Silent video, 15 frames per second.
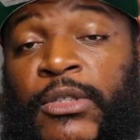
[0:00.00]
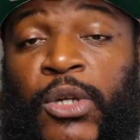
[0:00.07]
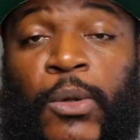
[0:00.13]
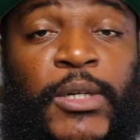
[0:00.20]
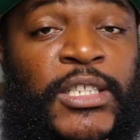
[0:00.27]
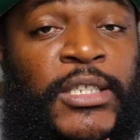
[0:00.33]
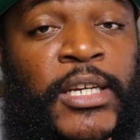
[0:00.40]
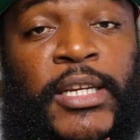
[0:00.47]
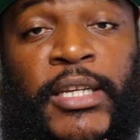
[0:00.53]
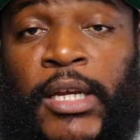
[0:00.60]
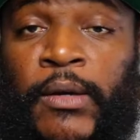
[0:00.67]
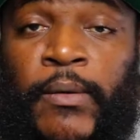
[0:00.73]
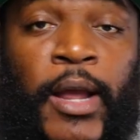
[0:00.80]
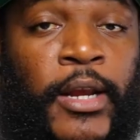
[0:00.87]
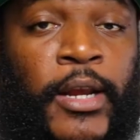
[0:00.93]
So we just need to
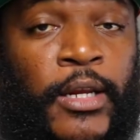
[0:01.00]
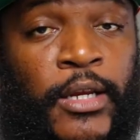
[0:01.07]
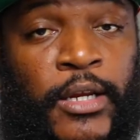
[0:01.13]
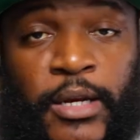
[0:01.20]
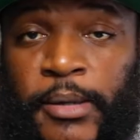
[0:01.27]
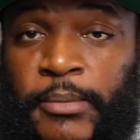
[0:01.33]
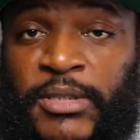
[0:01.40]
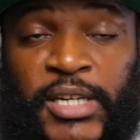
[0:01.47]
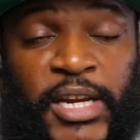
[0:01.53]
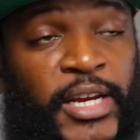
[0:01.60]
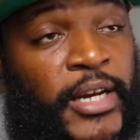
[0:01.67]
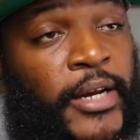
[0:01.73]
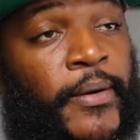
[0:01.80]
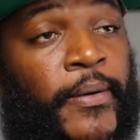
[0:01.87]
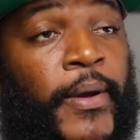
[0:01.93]
get ready. You know what I'm
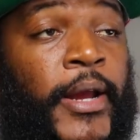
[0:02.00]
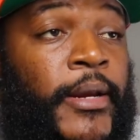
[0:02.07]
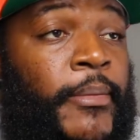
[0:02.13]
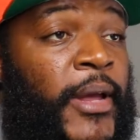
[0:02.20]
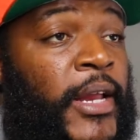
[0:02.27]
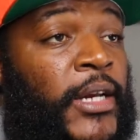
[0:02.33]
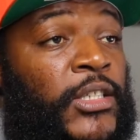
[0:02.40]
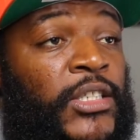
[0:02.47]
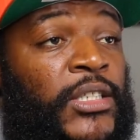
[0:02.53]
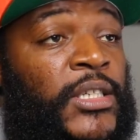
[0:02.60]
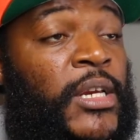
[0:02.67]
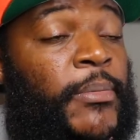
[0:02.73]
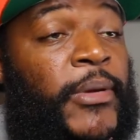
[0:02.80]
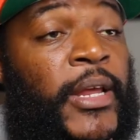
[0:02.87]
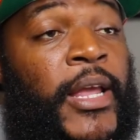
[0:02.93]
saying? Get ready, man. And
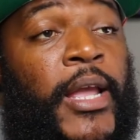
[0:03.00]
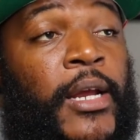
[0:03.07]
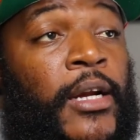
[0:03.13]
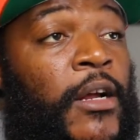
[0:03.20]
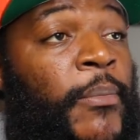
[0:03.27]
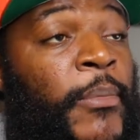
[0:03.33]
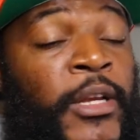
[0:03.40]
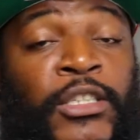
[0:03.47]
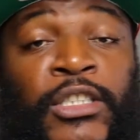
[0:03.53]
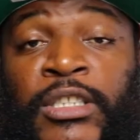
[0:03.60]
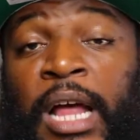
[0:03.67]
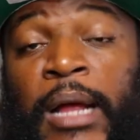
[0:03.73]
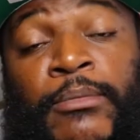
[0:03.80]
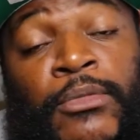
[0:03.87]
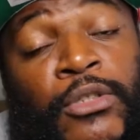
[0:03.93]
just keep your head up and
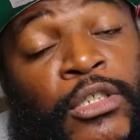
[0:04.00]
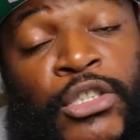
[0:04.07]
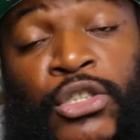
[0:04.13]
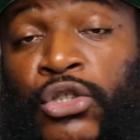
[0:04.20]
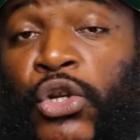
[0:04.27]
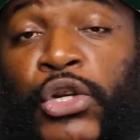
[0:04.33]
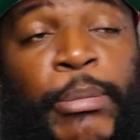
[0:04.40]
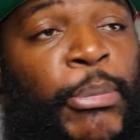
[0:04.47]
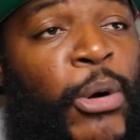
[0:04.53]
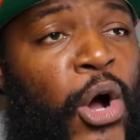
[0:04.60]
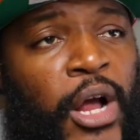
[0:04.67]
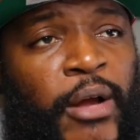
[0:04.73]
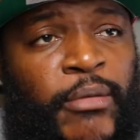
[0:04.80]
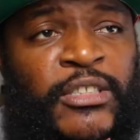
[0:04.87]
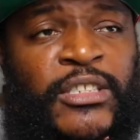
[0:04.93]
just do your
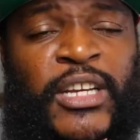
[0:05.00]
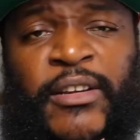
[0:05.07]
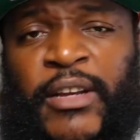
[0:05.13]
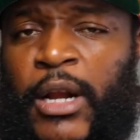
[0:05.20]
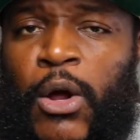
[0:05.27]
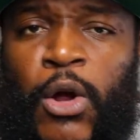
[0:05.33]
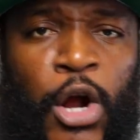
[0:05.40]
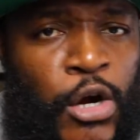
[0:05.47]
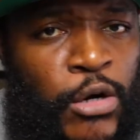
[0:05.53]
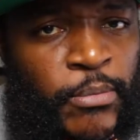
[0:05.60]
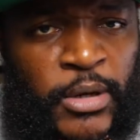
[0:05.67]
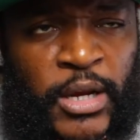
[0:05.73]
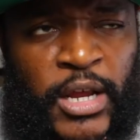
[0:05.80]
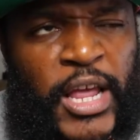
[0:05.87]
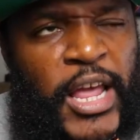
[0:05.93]
part. It don't
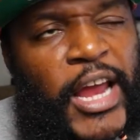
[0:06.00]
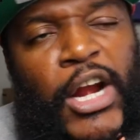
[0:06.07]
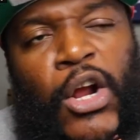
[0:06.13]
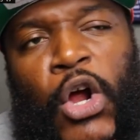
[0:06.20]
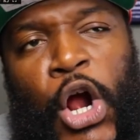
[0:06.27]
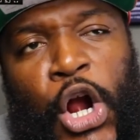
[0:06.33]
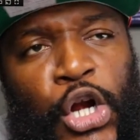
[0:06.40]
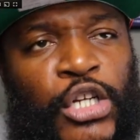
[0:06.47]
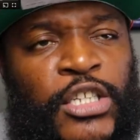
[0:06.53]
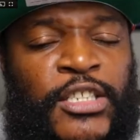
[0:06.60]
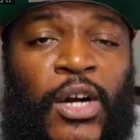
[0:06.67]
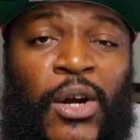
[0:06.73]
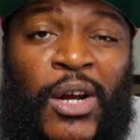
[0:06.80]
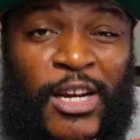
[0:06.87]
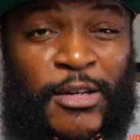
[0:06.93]
hurt
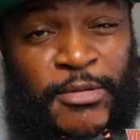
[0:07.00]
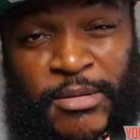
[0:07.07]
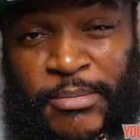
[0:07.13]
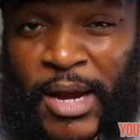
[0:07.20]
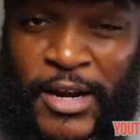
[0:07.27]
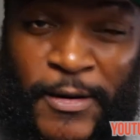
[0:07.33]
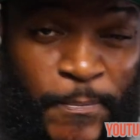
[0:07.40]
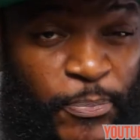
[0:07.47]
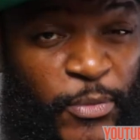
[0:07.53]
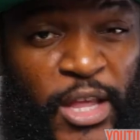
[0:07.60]
to go help somebody.